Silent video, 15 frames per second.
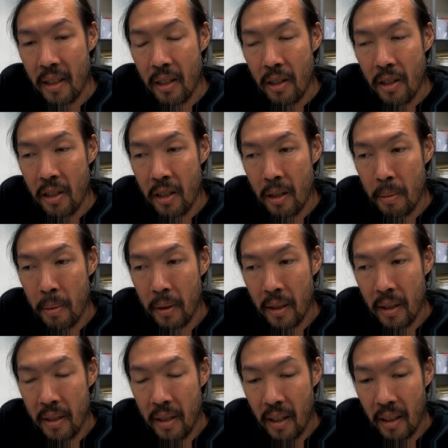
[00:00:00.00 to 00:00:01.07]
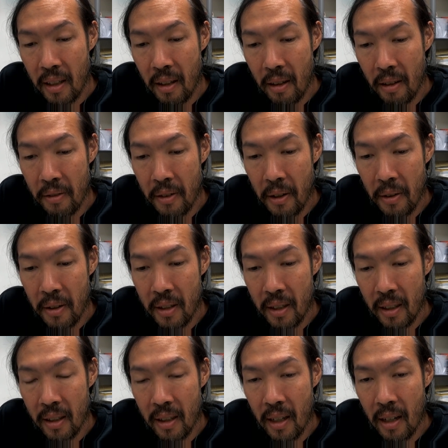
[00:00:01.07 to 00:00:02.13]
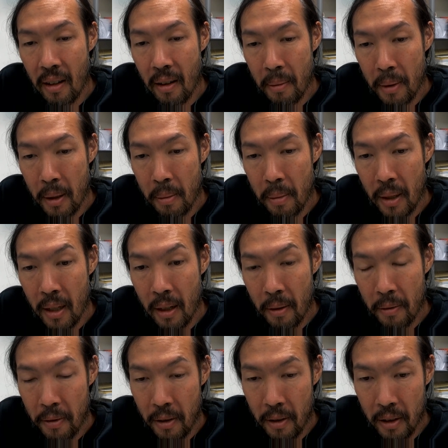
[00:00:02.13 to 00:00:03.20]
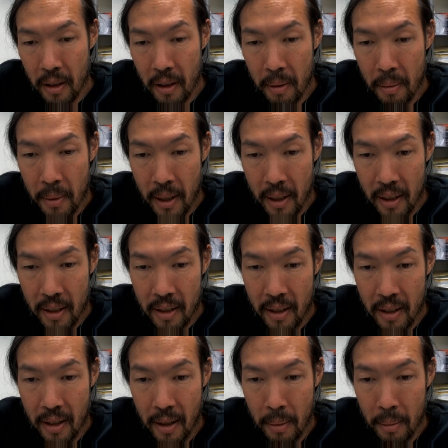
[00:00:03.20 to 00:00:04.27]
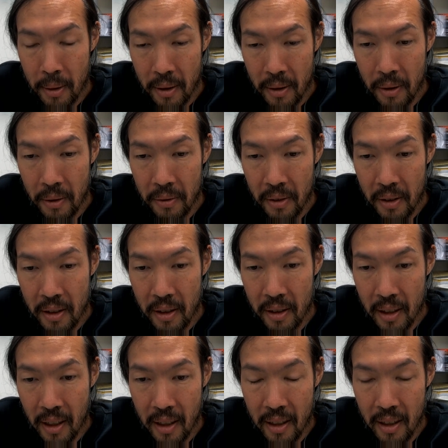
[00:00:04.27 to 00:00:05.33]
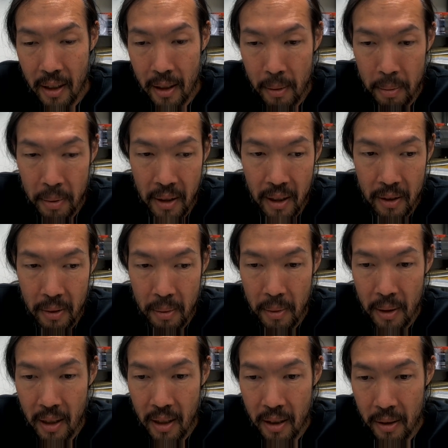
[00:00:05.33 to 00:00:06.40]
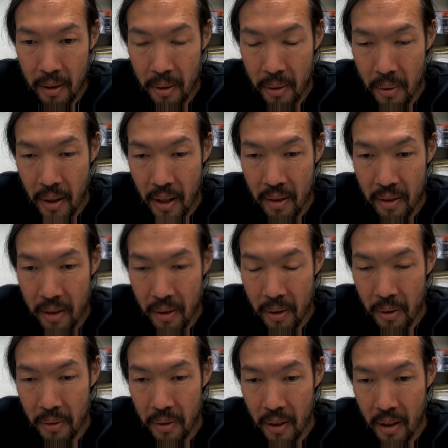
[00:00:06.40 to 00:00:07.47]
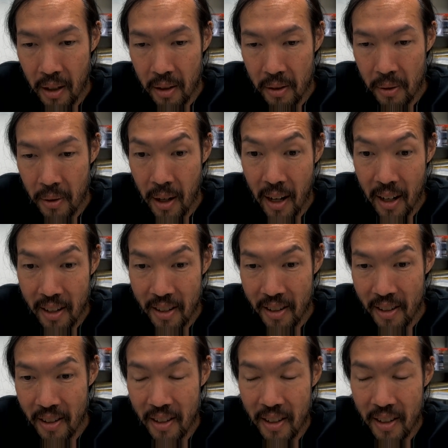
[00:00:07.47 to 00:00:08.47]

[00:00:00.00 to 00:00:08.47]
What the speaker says: should be able to take care of everything there. I'm going to be there for a good amount of time, so hopefully she's got a nice place for me to huddle around and hopefully not trash.